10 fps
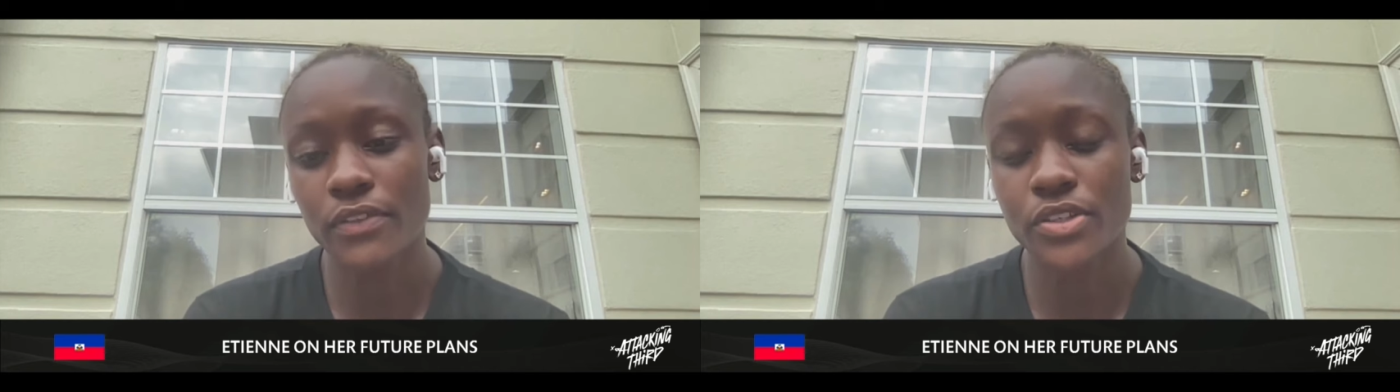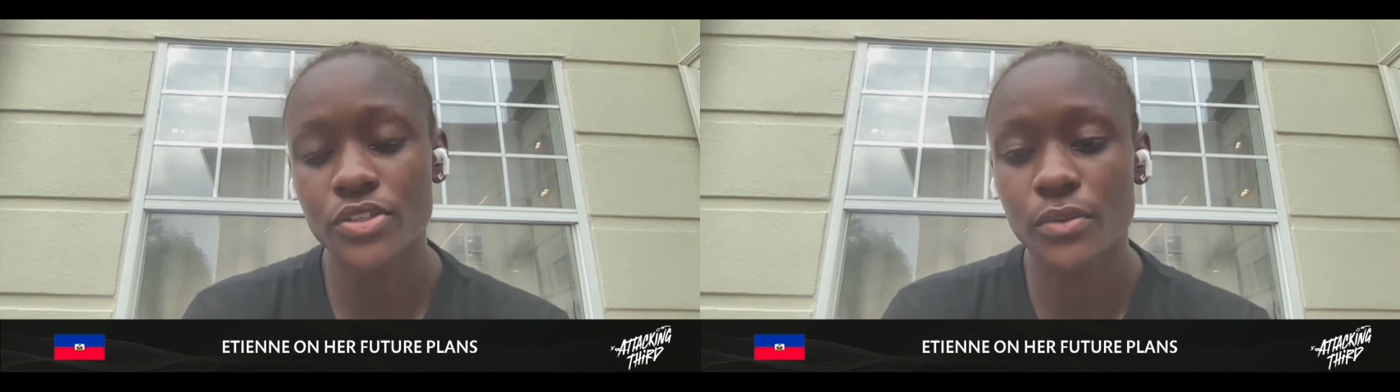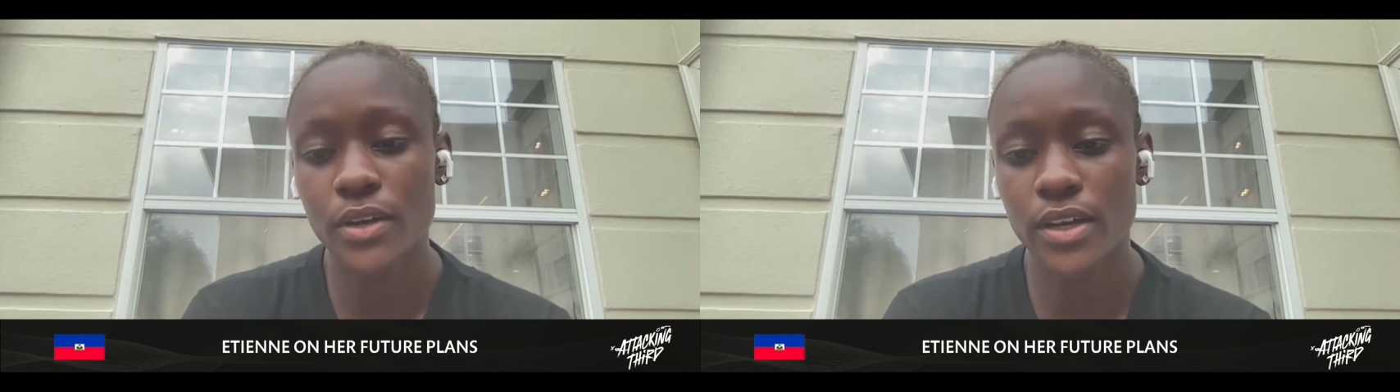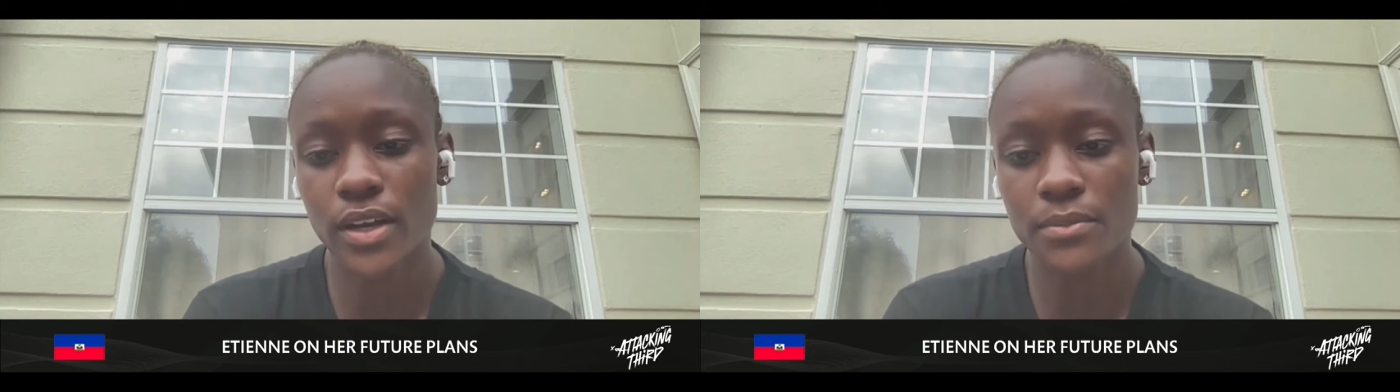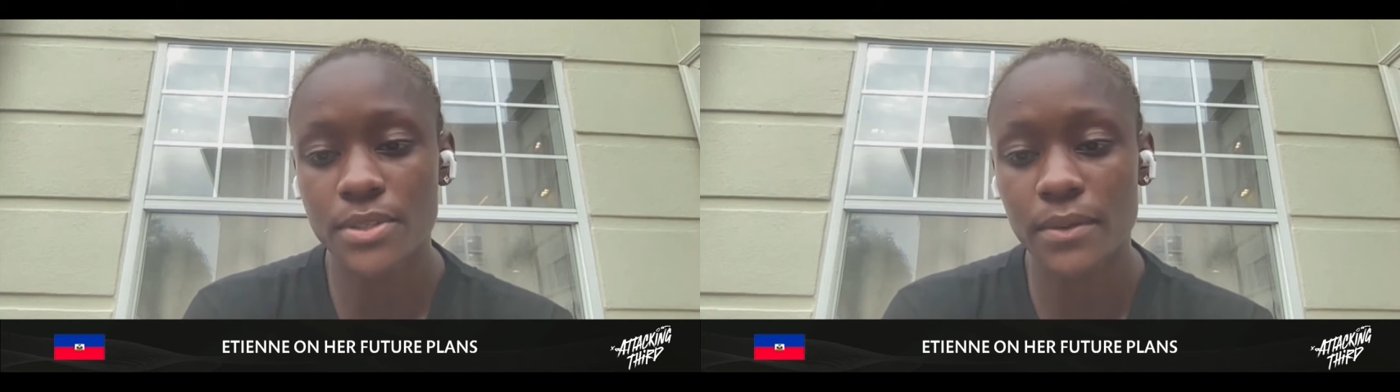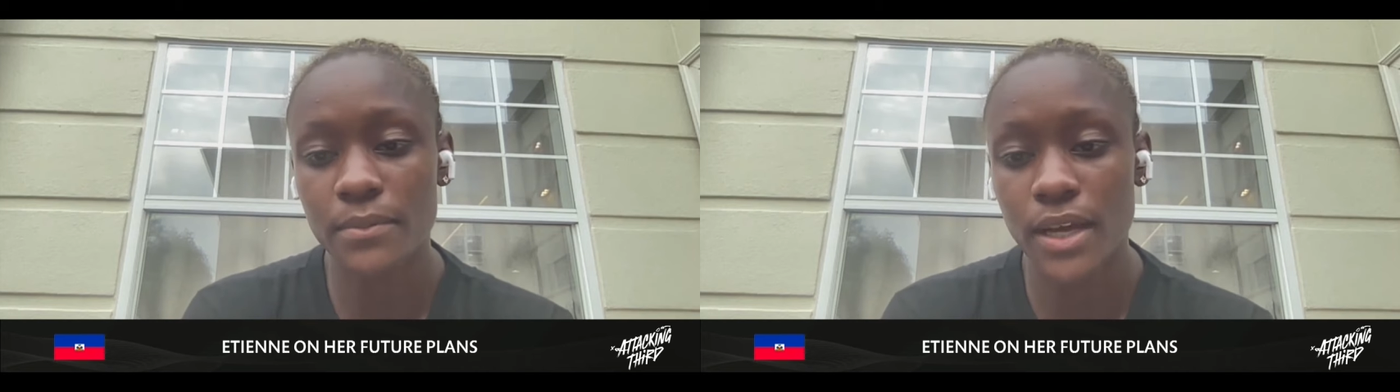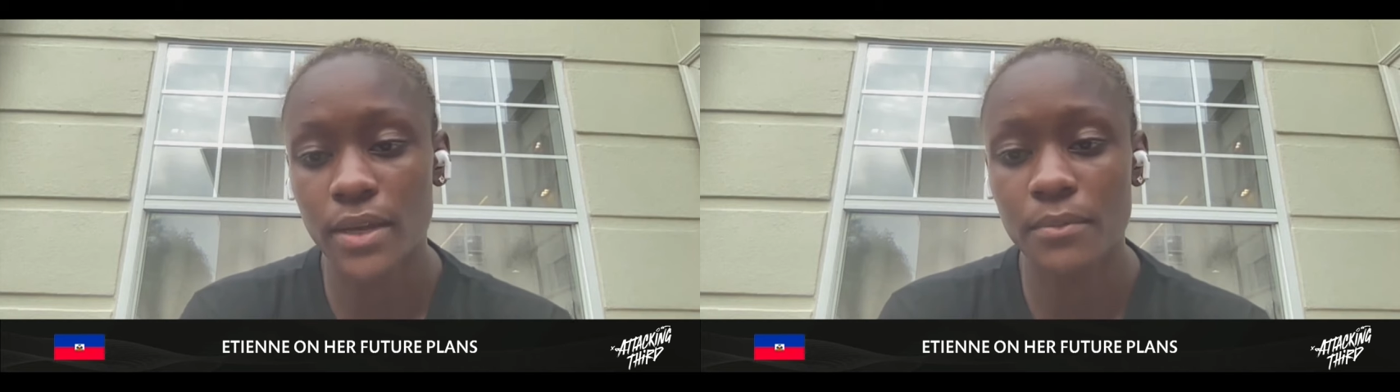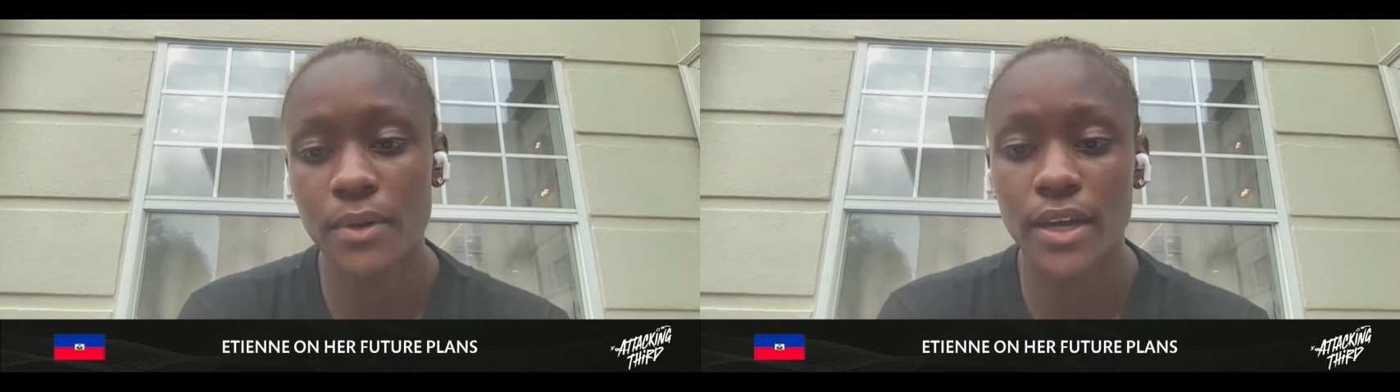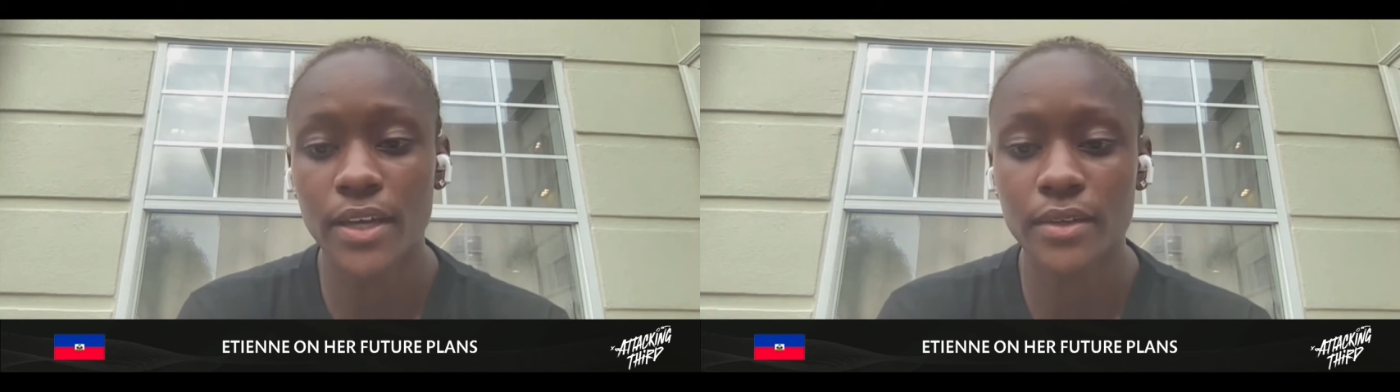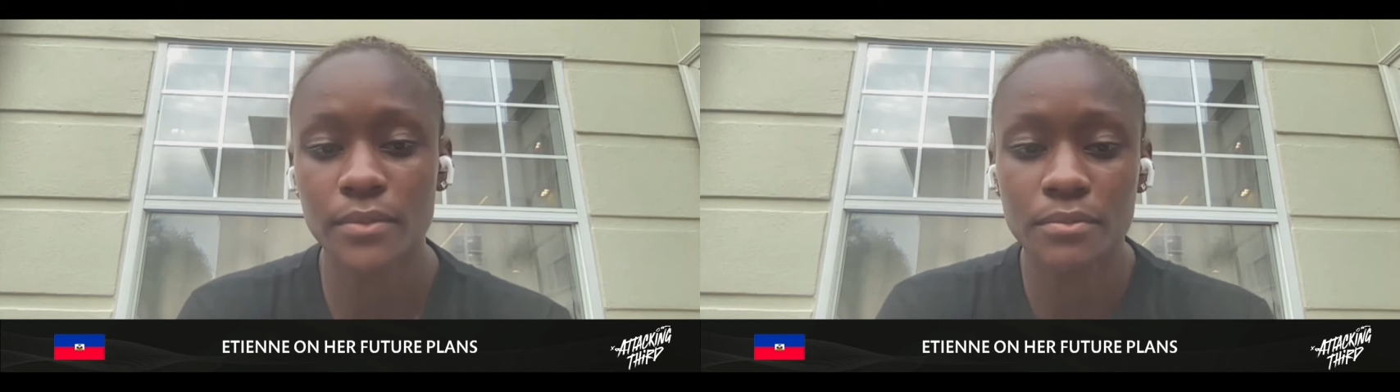I definitely do want to um, take my
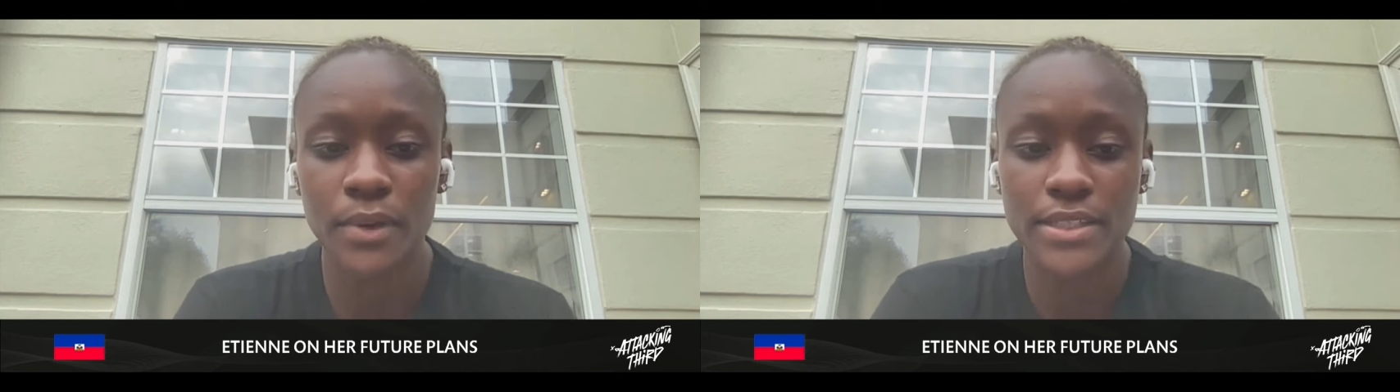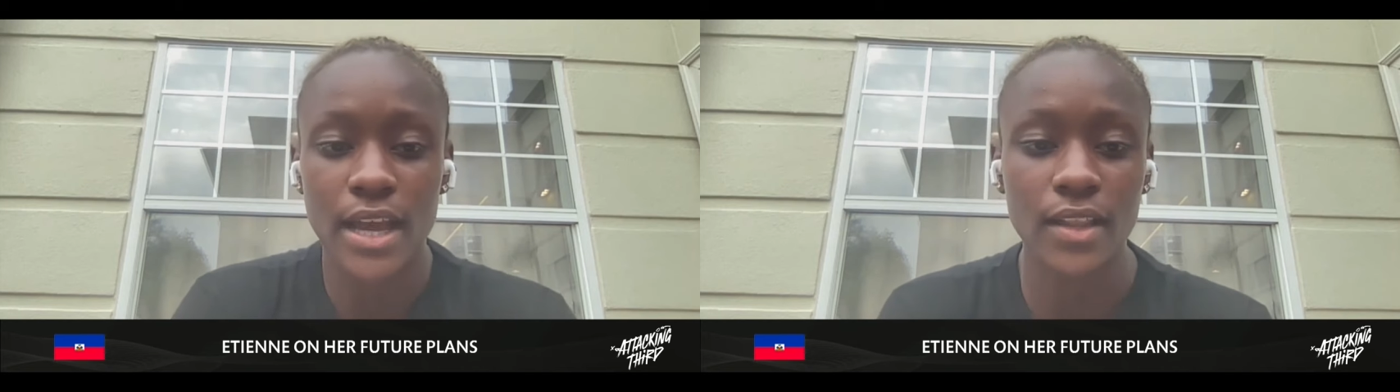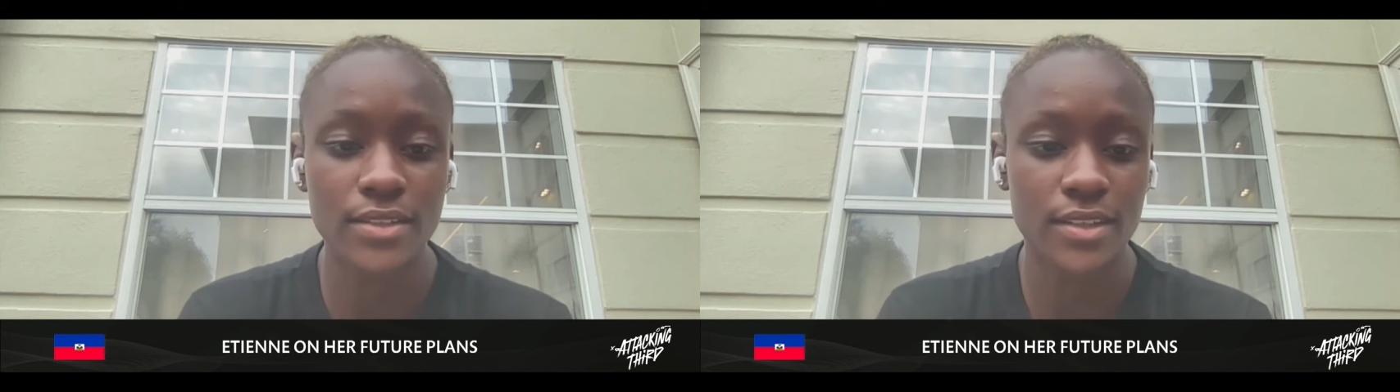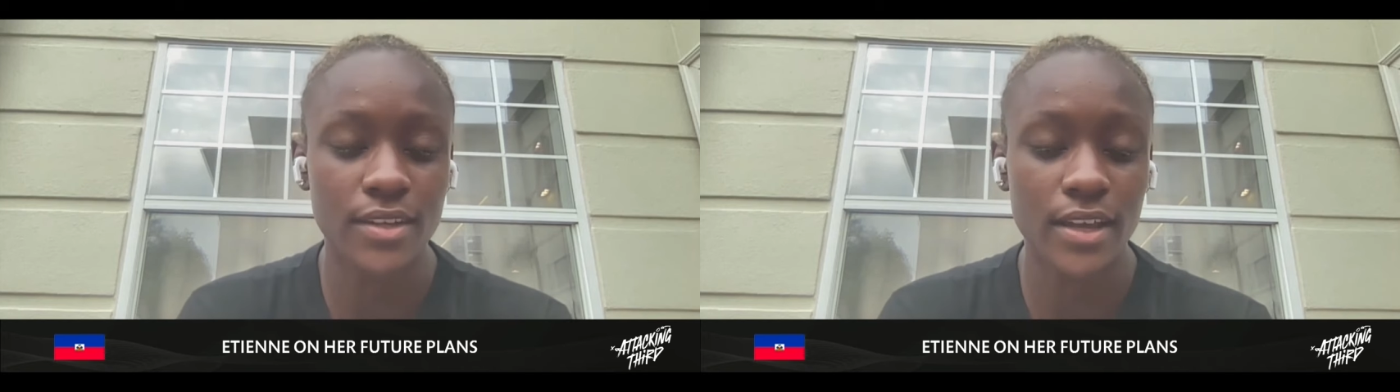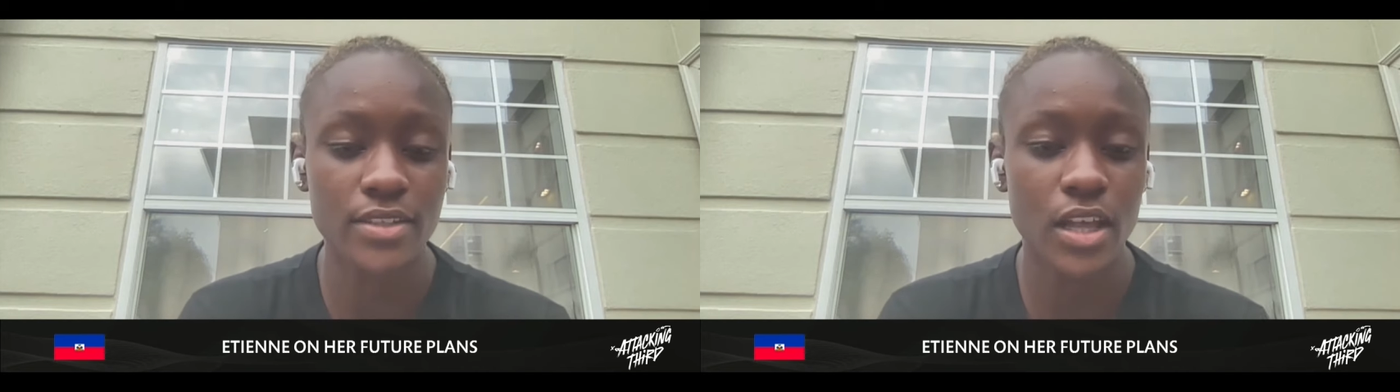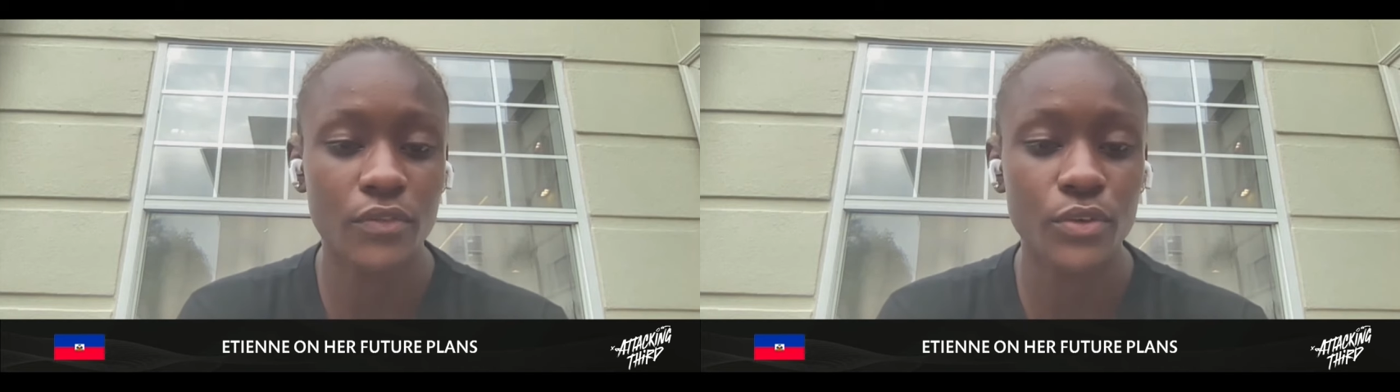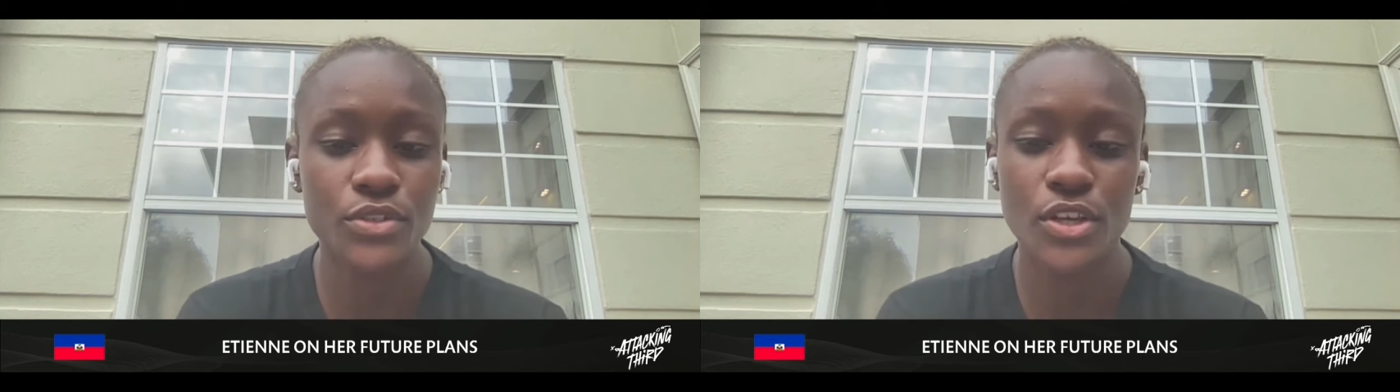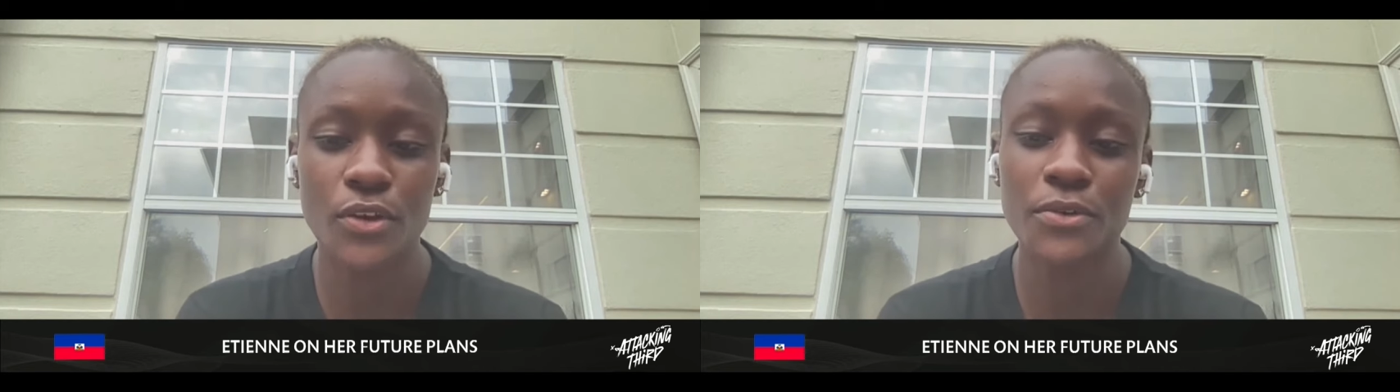my my talents to the next level.